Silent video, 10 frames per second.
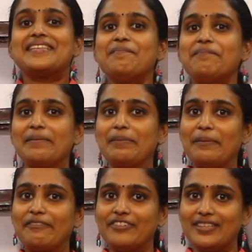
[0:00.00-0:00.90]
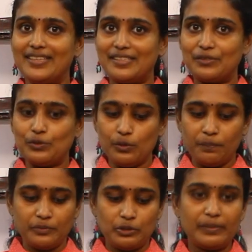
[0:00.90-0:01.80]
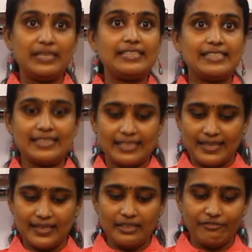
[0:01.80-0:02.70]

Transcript: Some people prefer their soup to be little thickened.